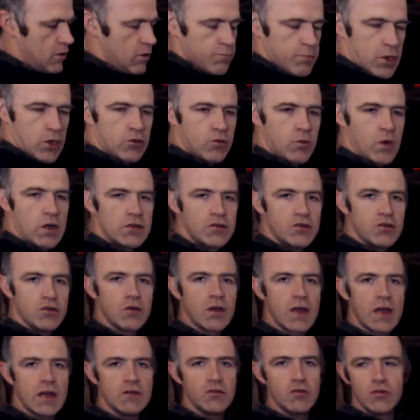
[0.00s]
but what you
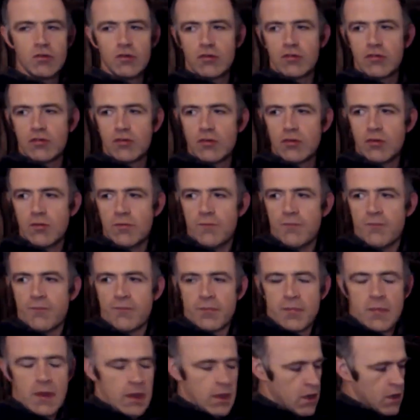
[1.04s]
can do too,
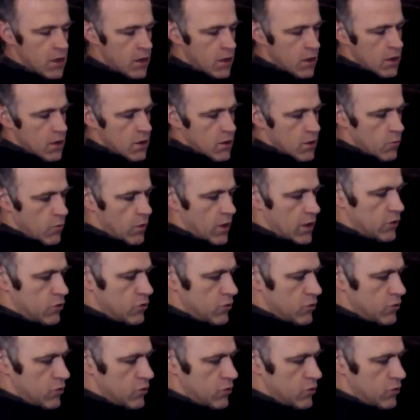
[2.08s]
when